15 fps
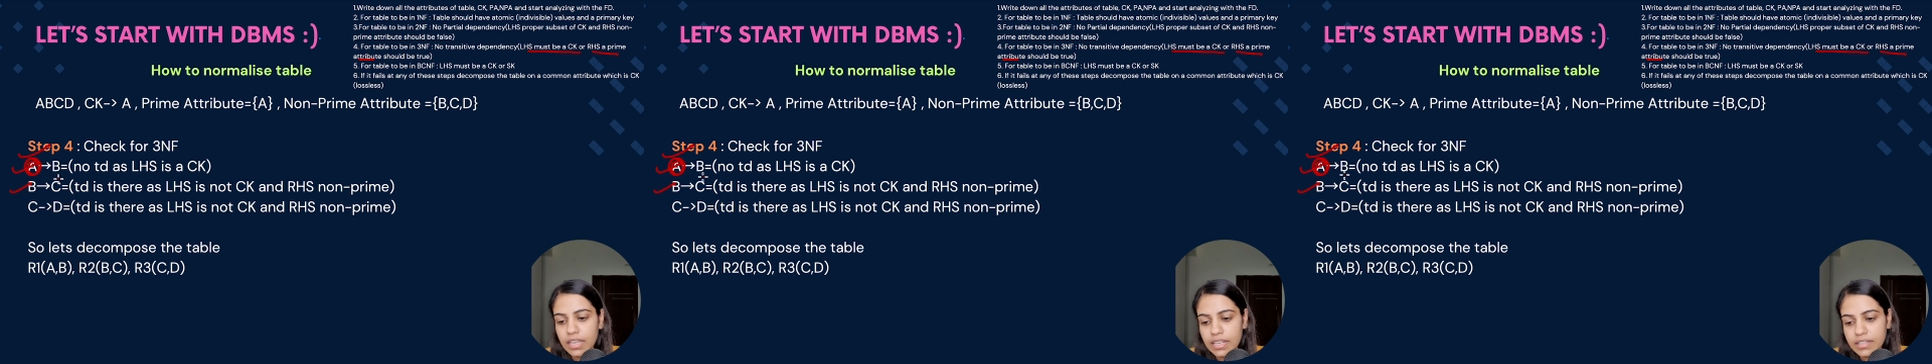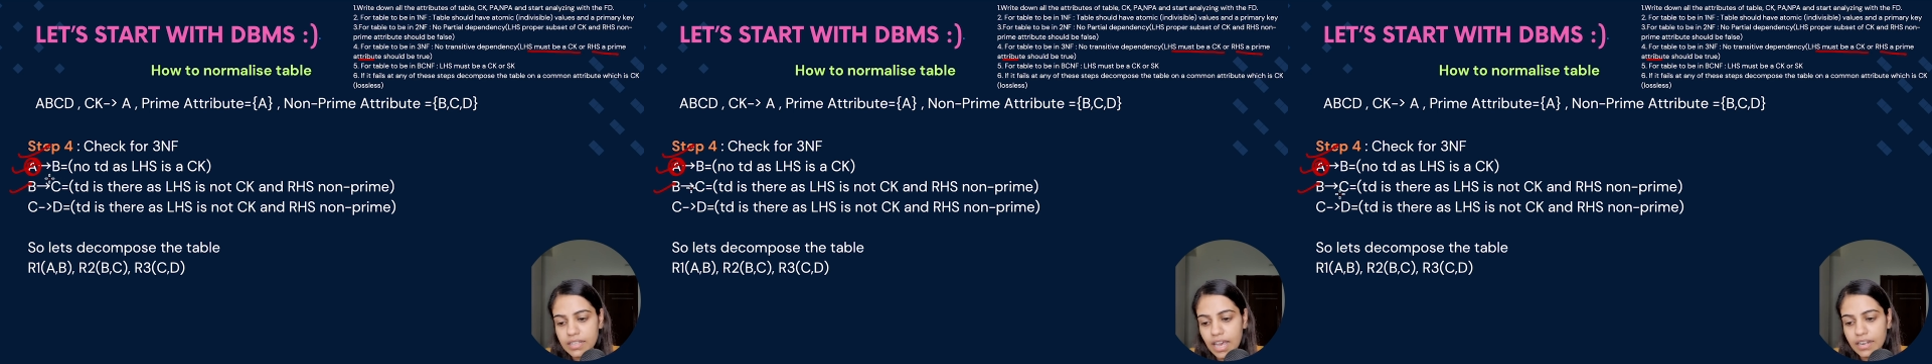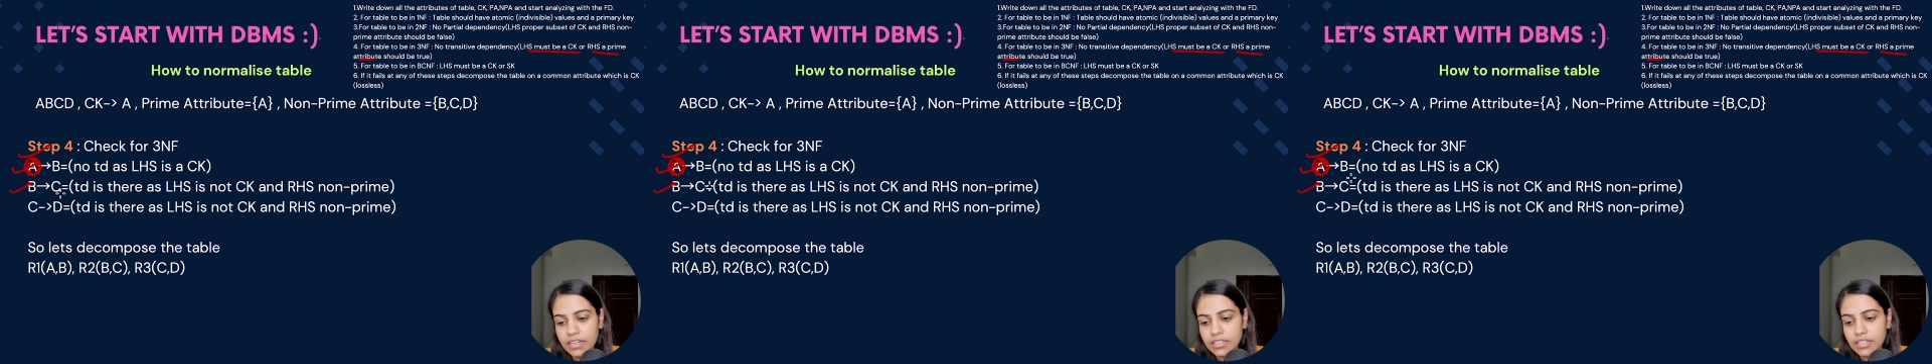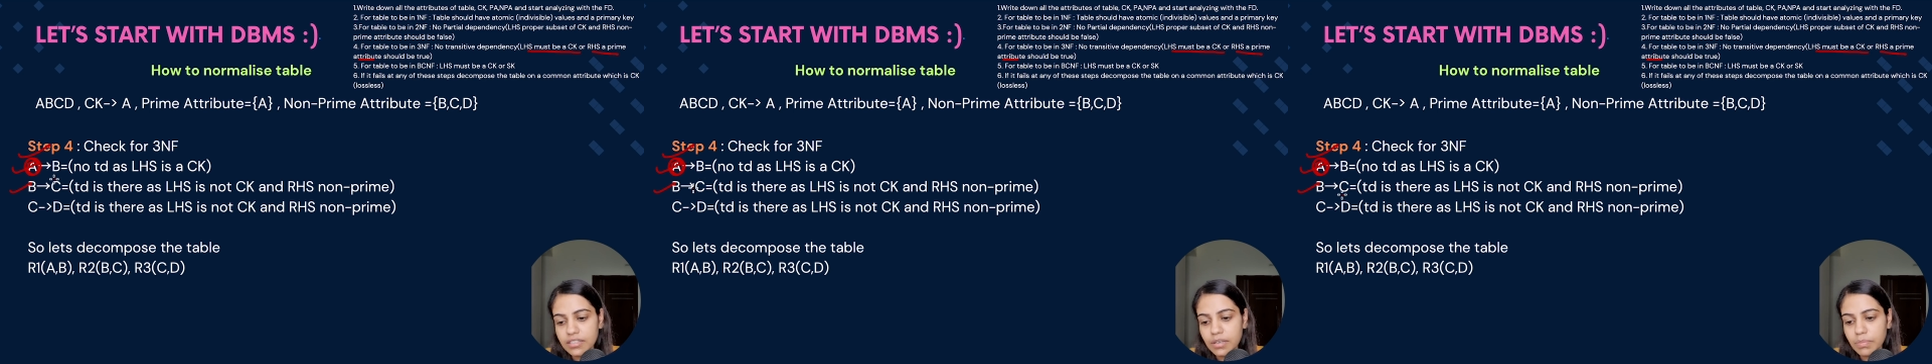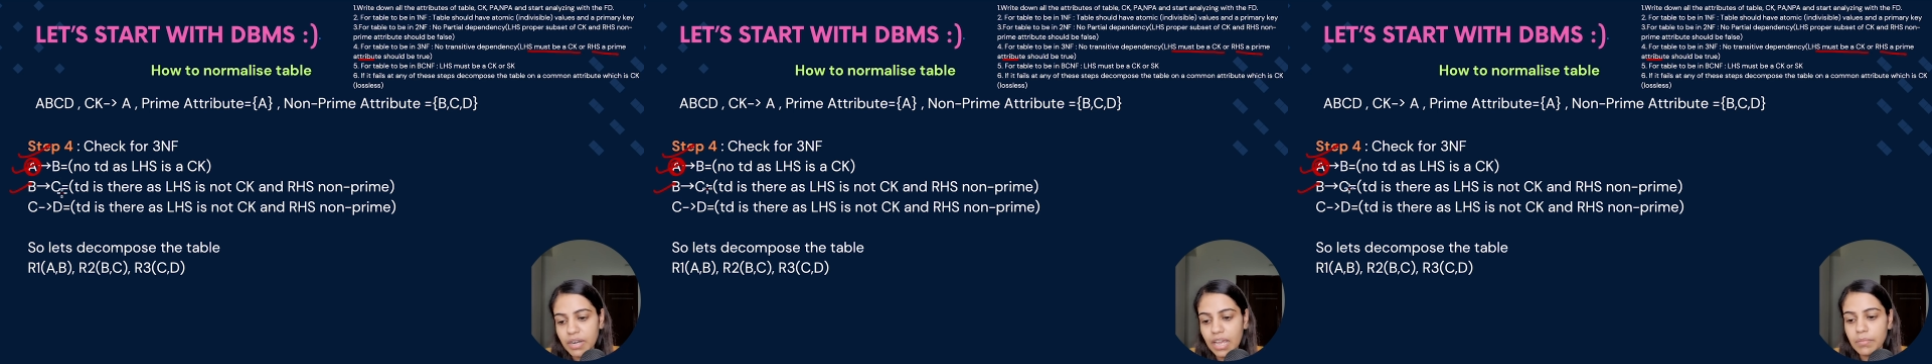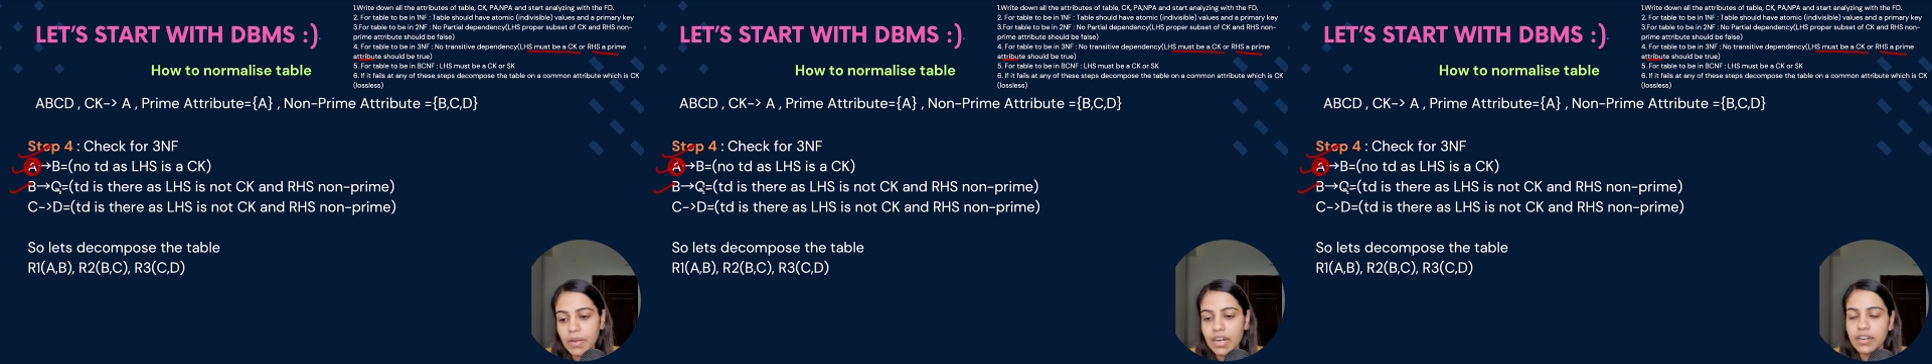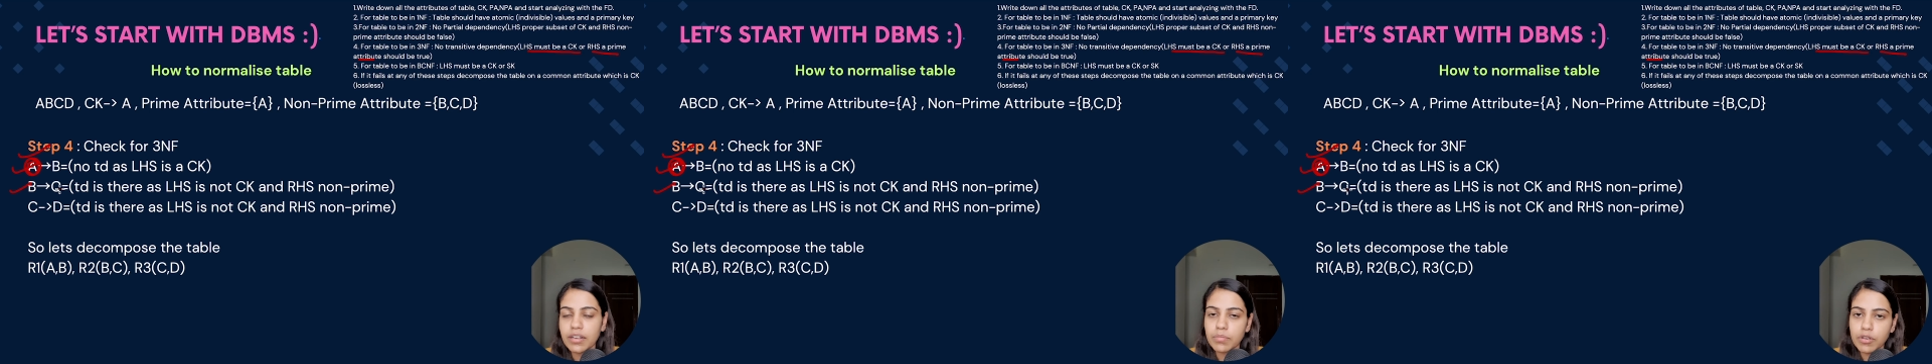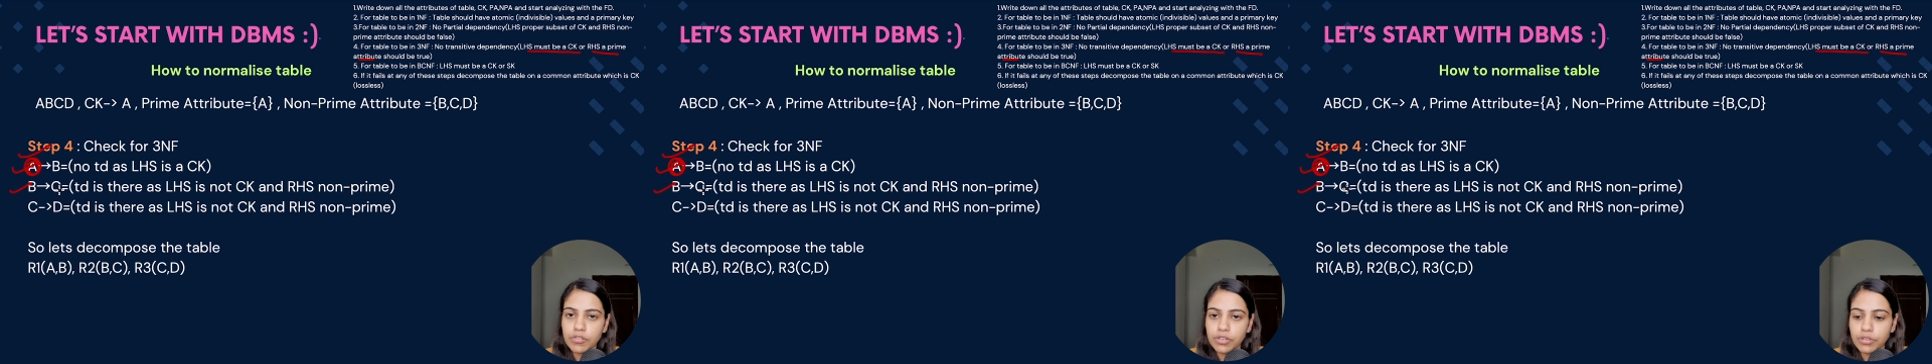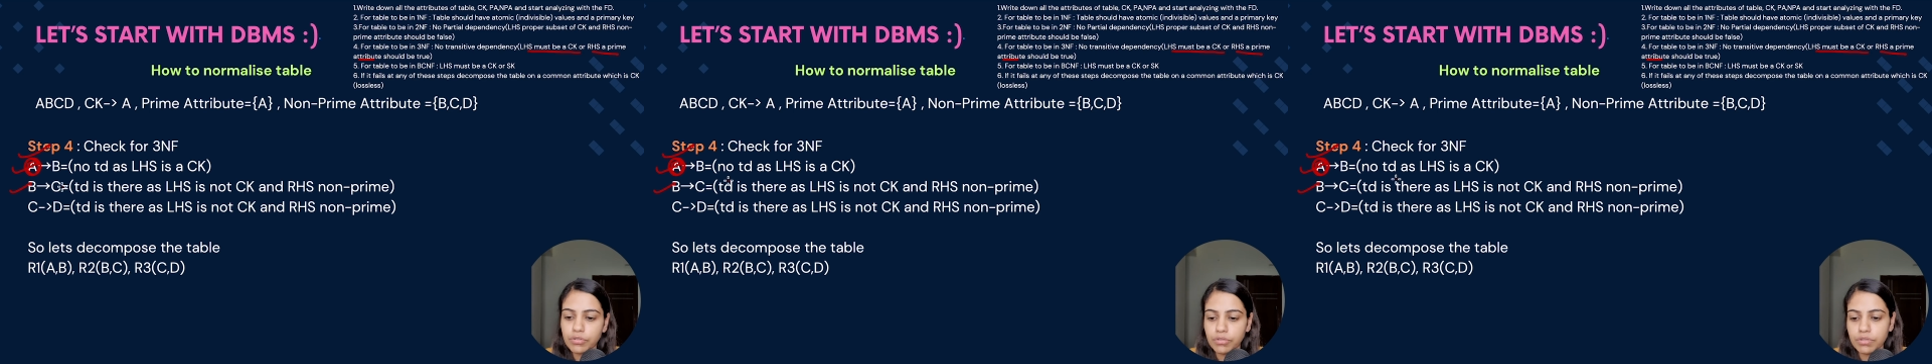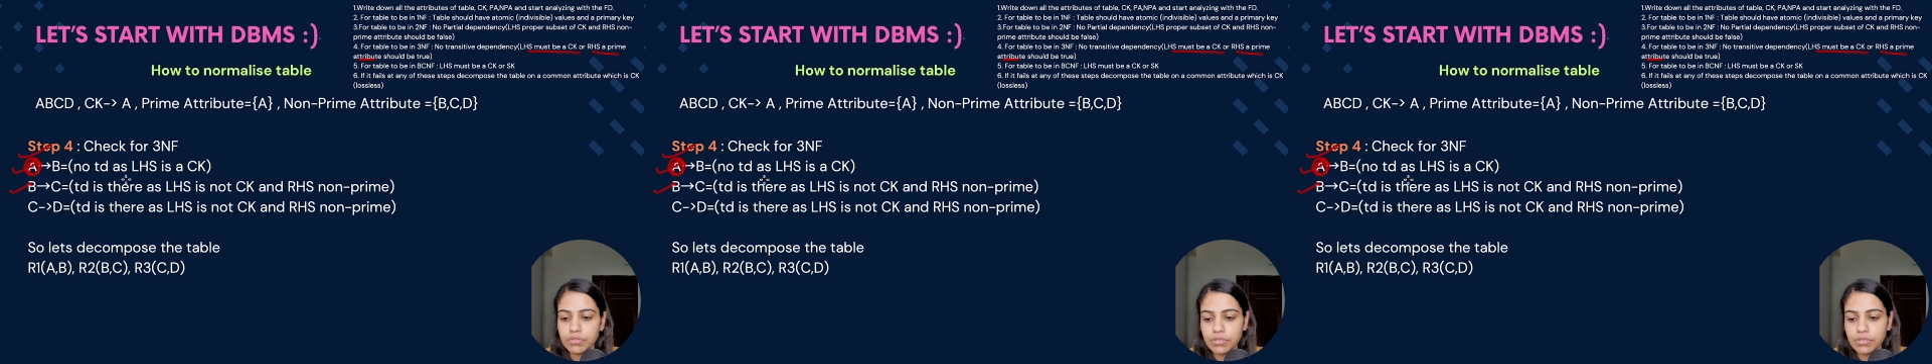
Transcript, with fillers: Is RHS a prime attribute? No.